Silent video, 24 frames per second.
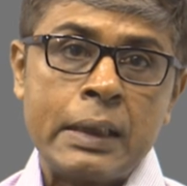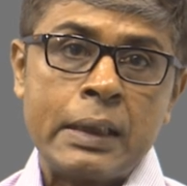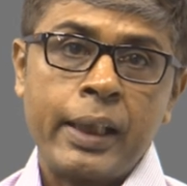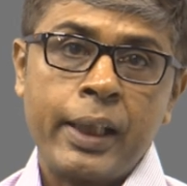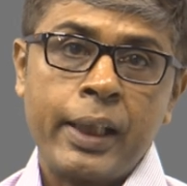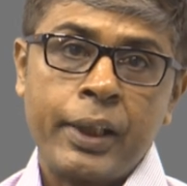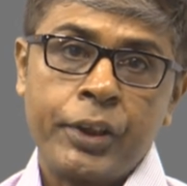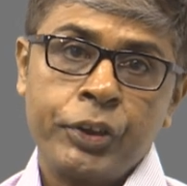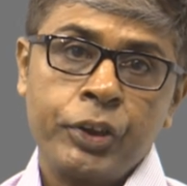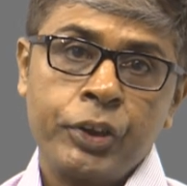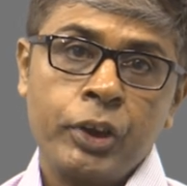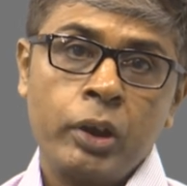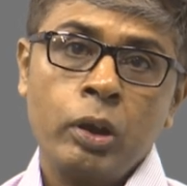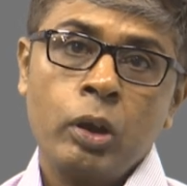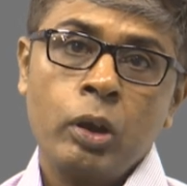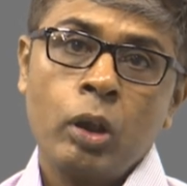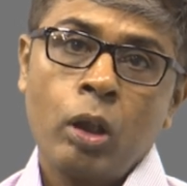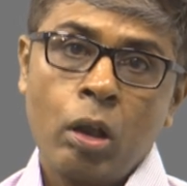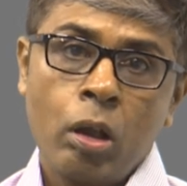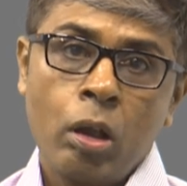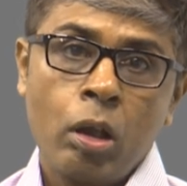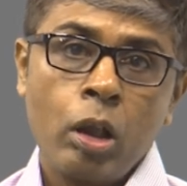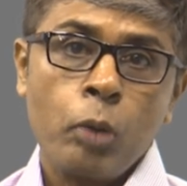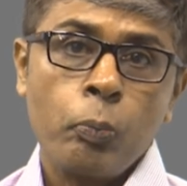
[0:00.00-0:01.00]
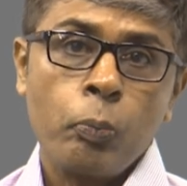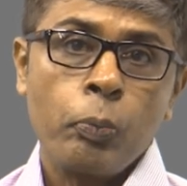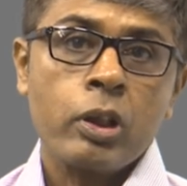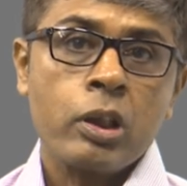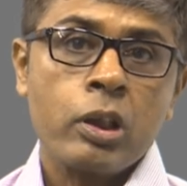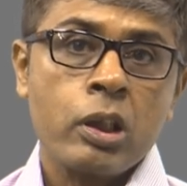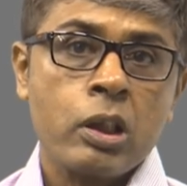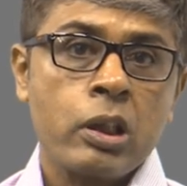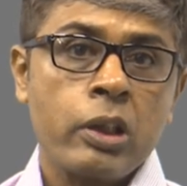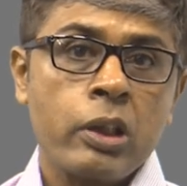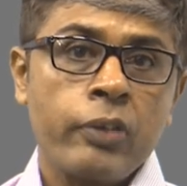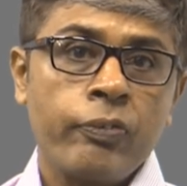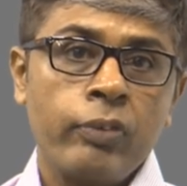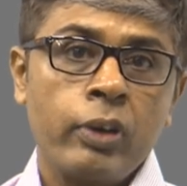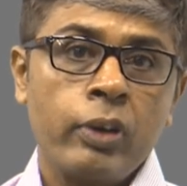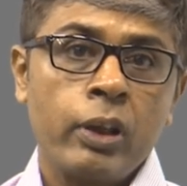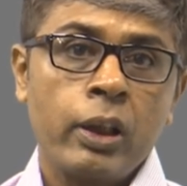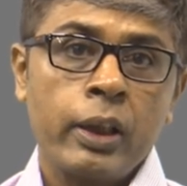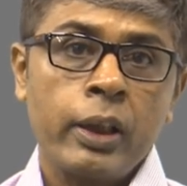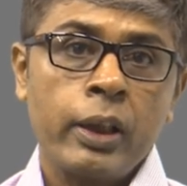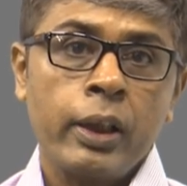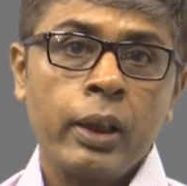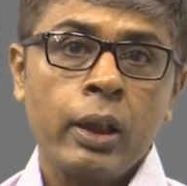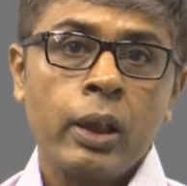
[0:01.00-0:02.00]
action or process of
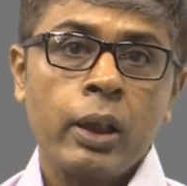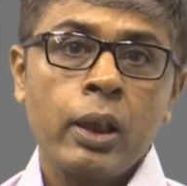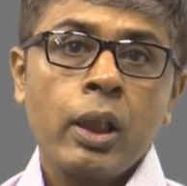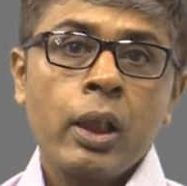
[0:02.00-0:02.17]
learning.